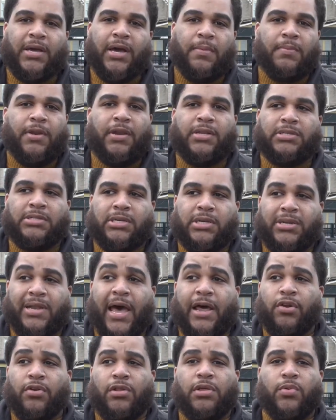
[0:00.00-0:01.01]
coming into
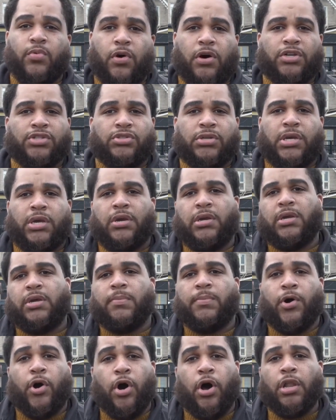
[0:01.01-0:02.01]
not only Wall Street area,
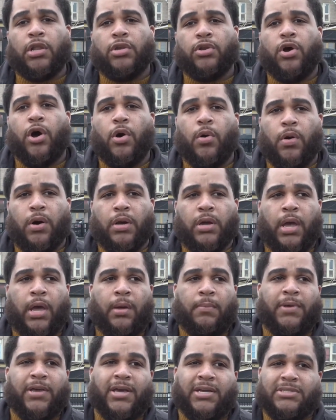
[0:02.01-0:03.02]
but all of Norwalk,
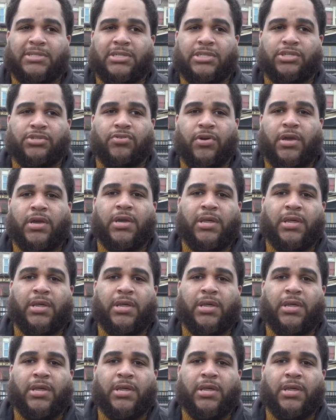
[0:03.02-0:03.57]
because of these great